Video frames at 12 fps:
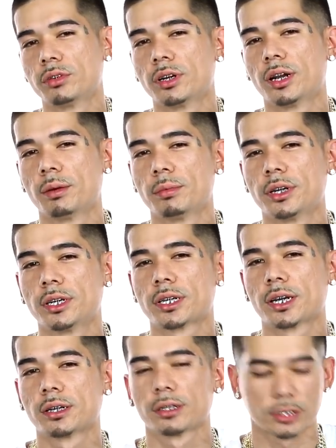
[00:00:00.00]
You know what I mean?
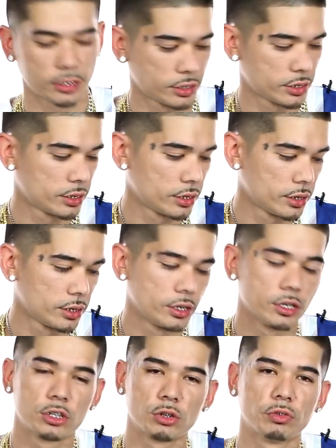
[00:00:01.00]
Like, I
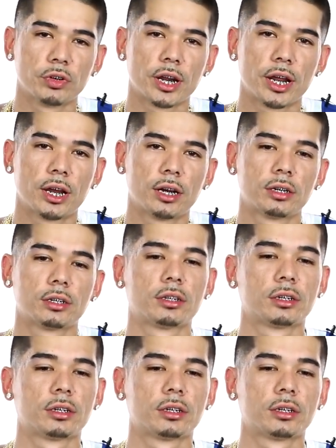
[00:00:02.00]
see. Juvenile.